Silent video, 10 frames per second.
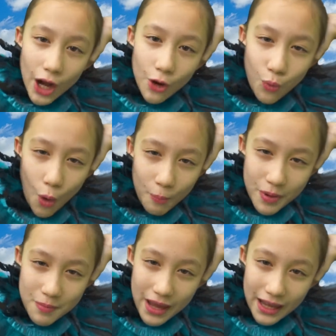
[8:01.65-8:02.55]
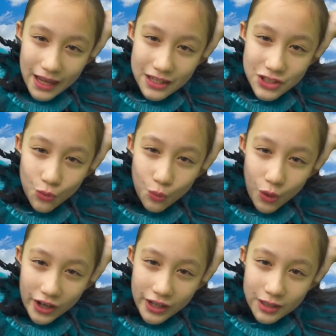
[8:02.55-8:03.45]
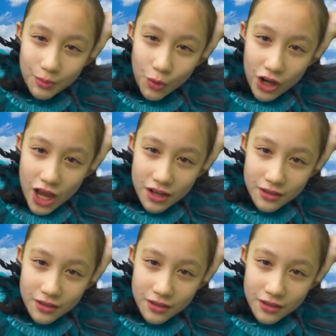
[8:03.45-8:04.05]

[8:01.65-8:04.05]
I won't be making it to work in the morning.